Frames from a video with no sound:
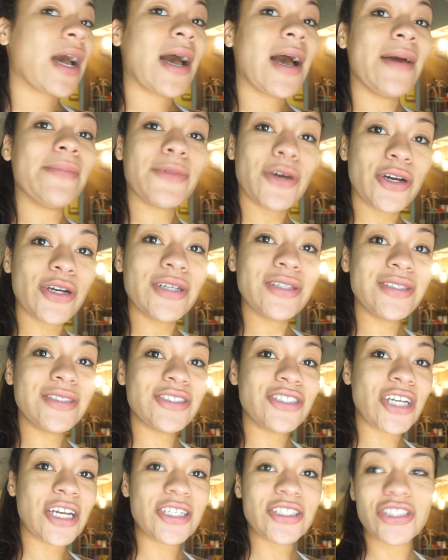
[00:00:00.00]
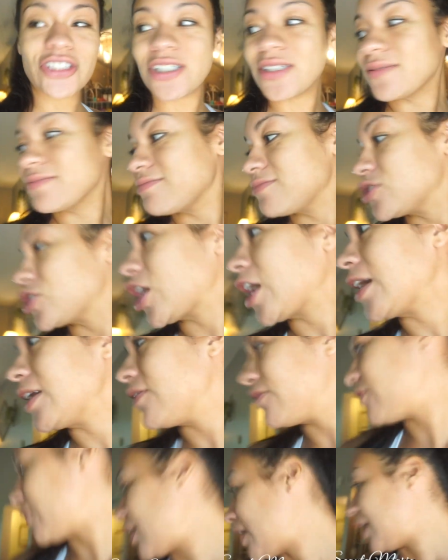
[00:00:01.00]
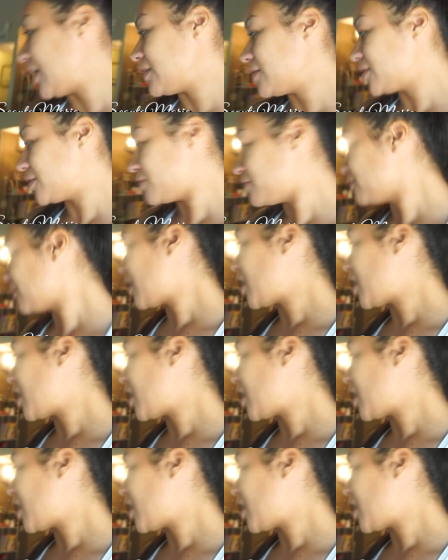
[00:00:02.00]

I'm currently changing, trying to find